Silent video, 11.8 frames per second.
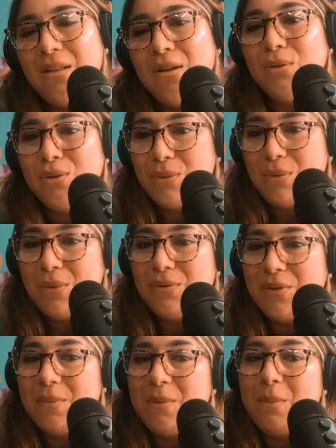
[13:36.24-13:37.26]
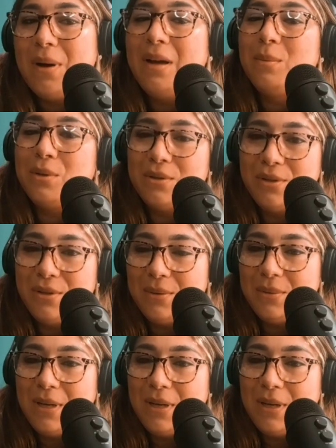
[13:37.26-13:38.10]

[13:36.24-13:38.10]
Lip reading: that also goes from the Bible too,